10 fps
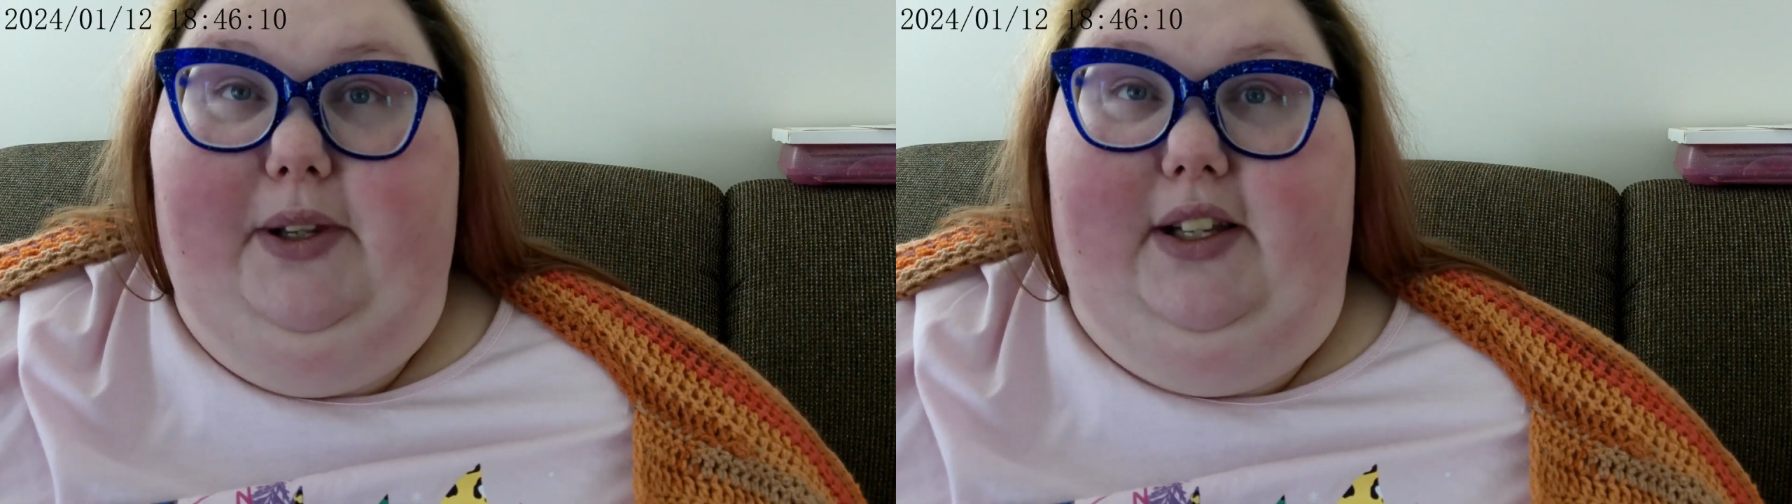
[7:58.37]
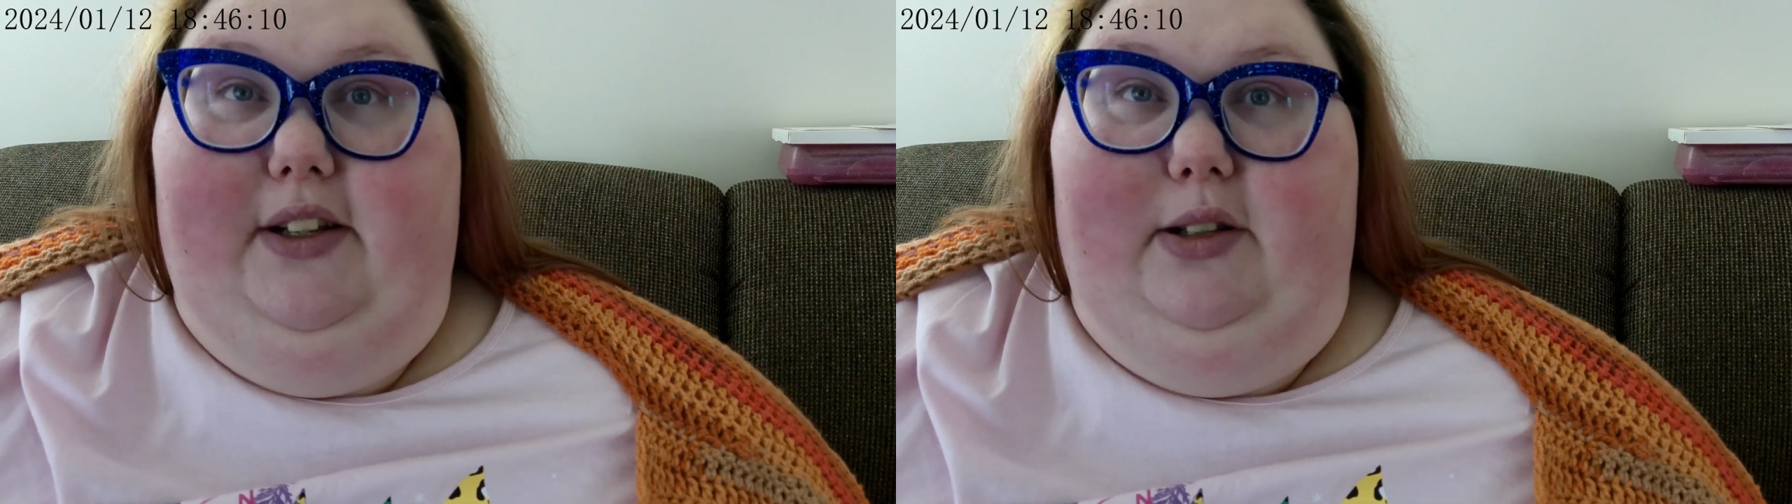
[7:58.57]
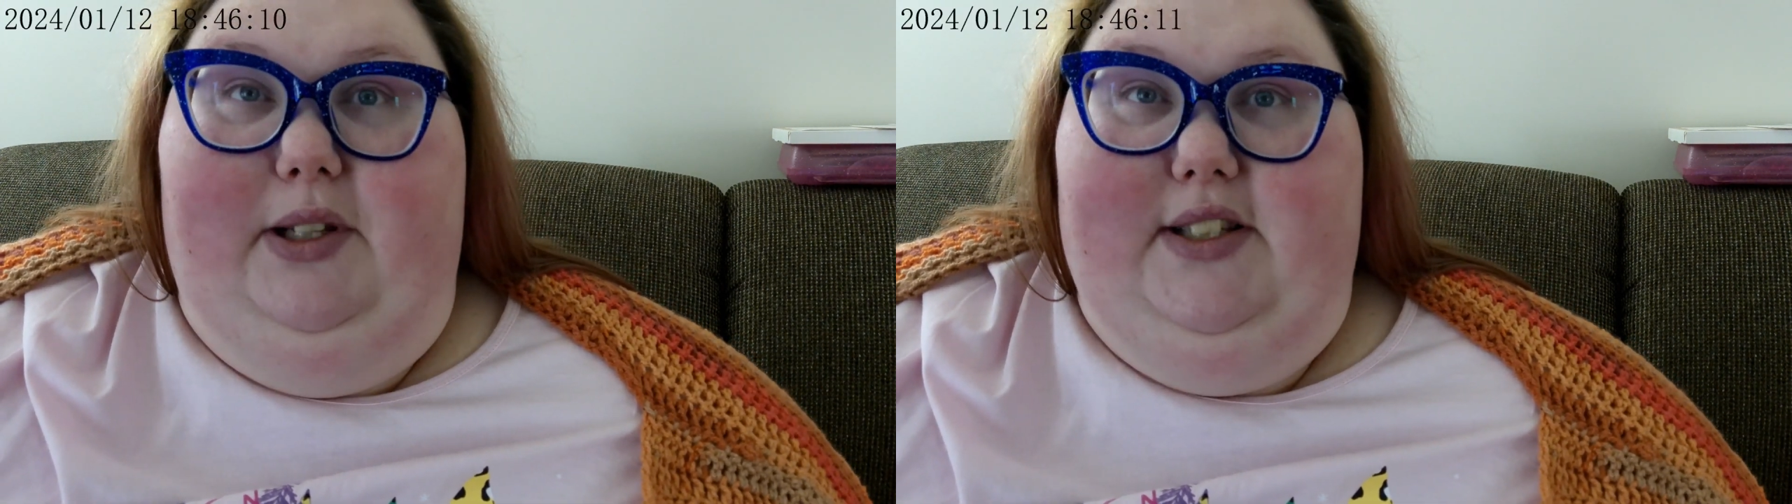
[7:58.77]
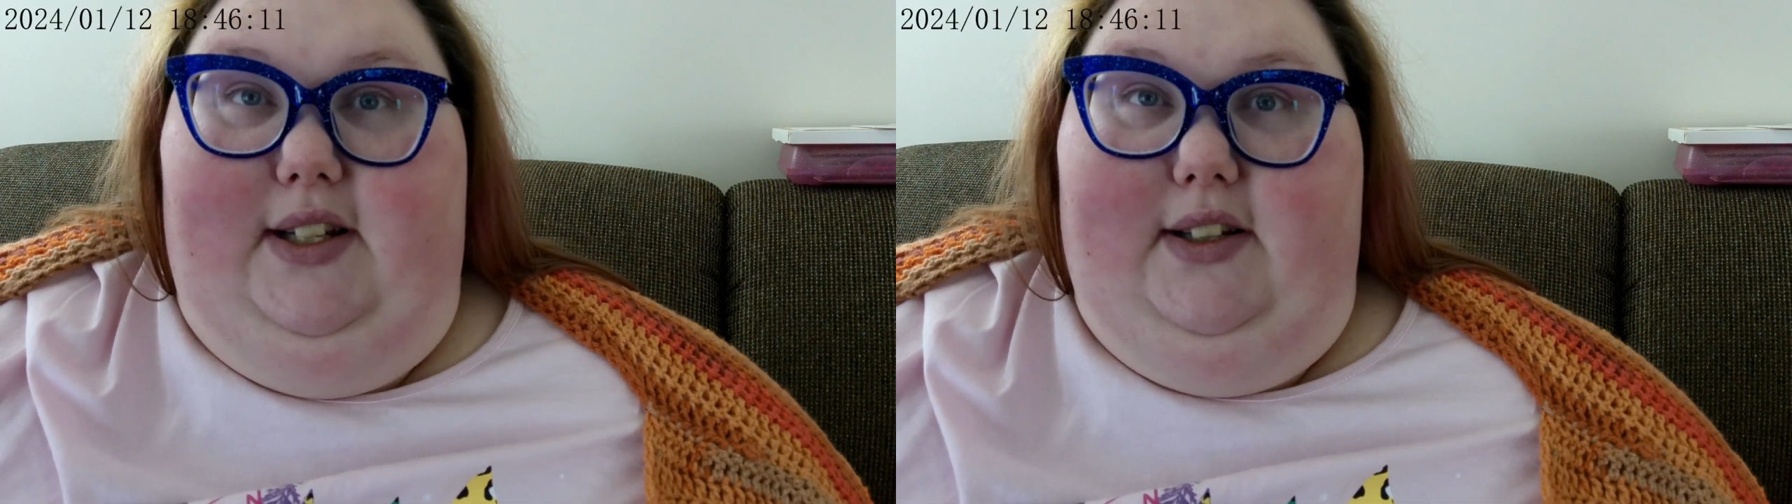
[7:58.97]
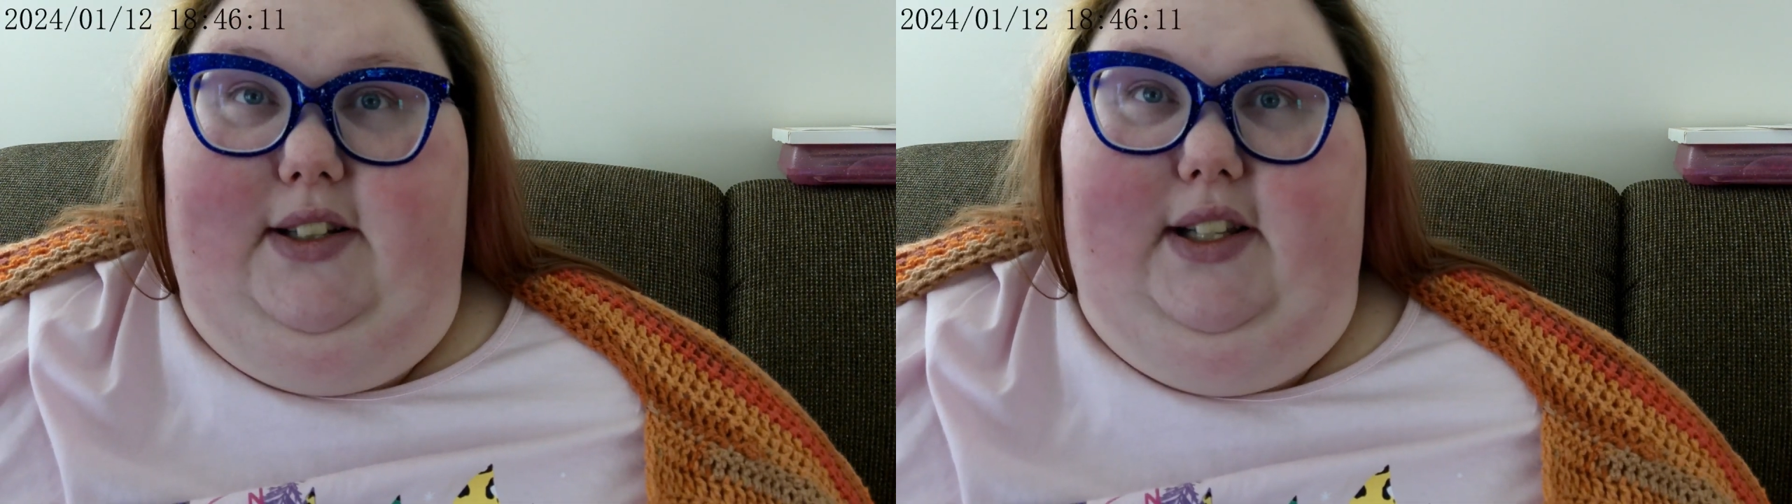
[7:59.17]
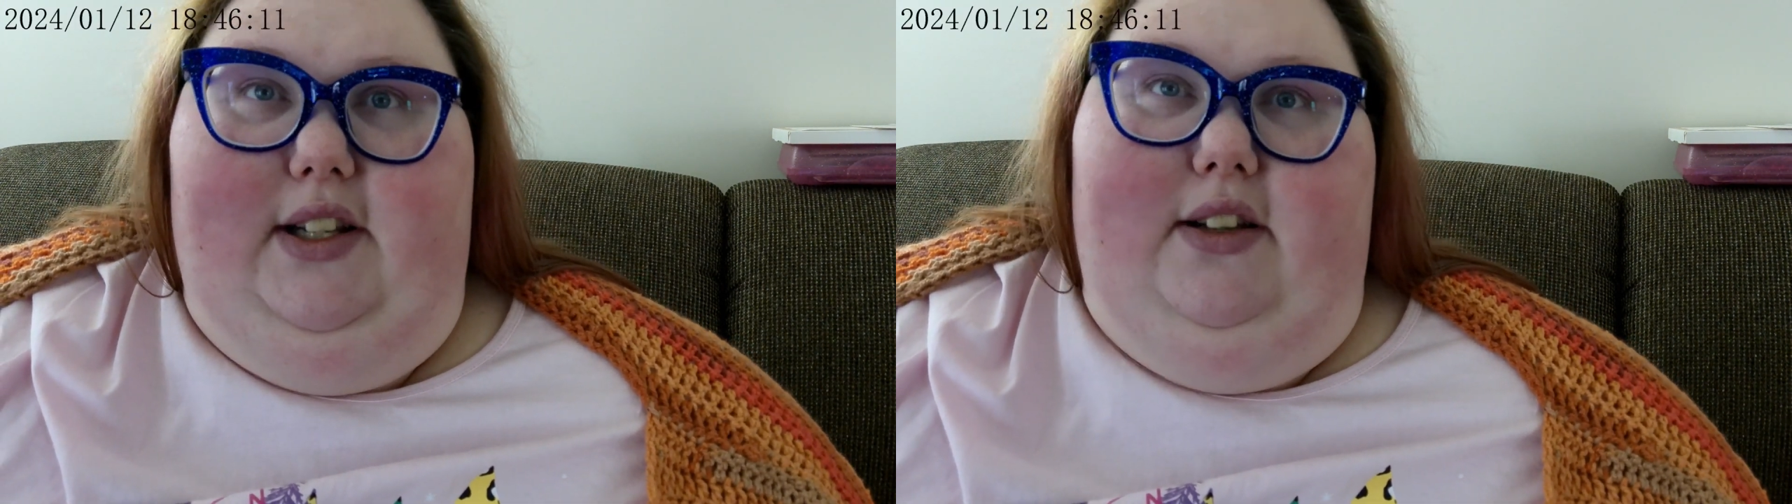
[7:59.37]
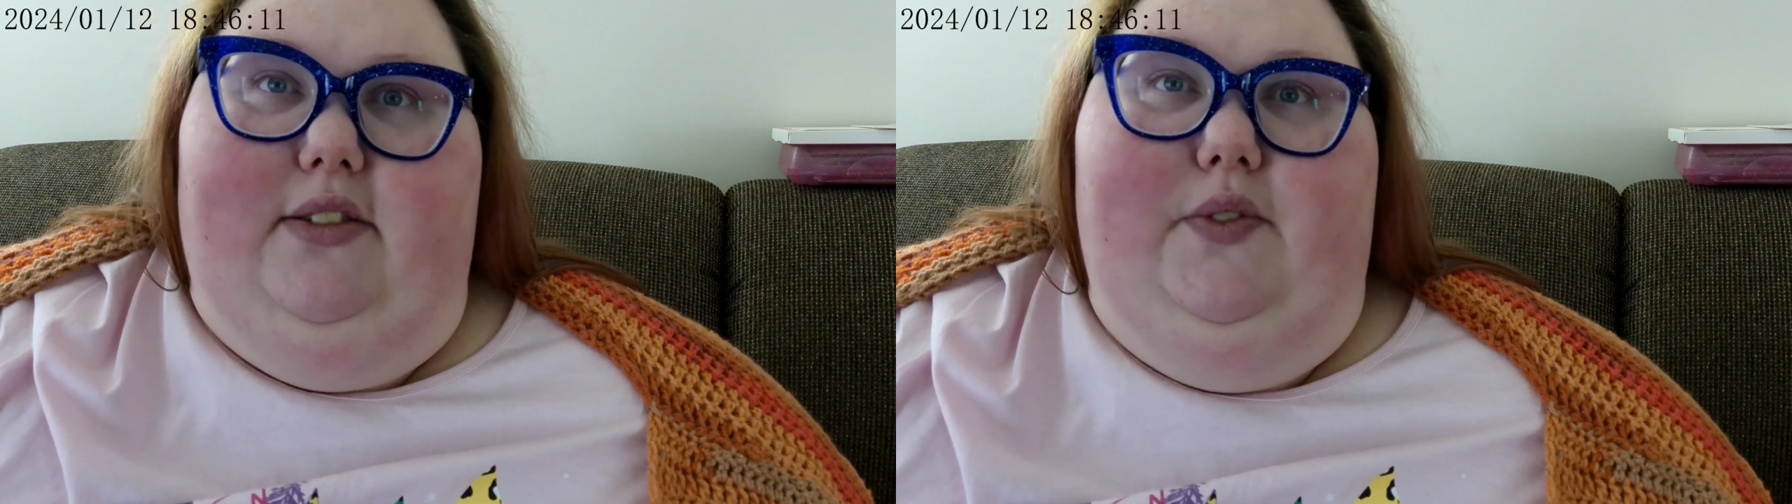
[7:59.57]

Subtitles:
going to be done, and I'll